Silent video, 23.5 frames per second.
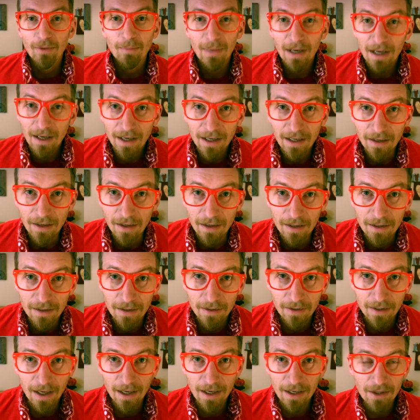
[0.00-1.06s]
your mind,
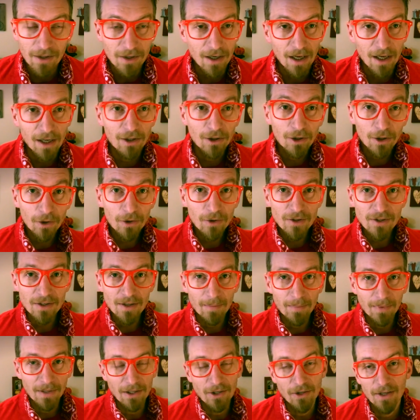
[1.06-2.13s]
okay? You gotta learn
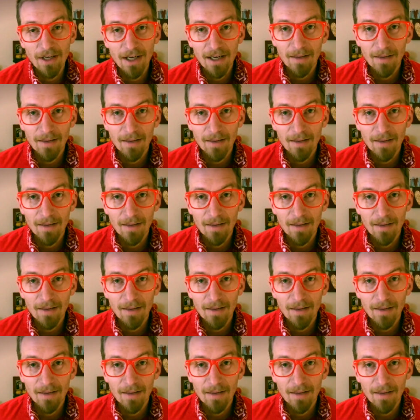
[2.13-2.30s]
something. You